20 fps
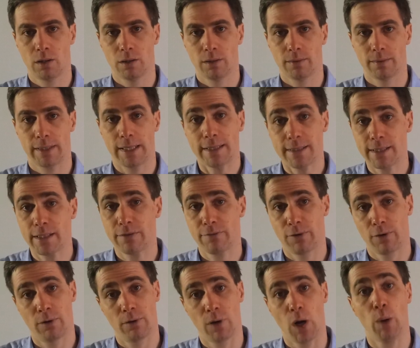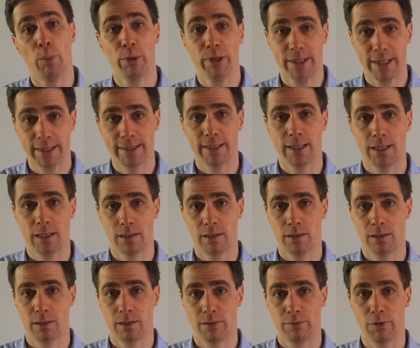That's it for open
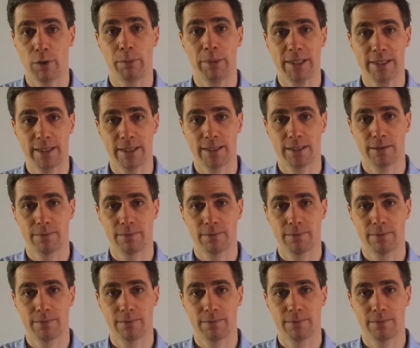data for business.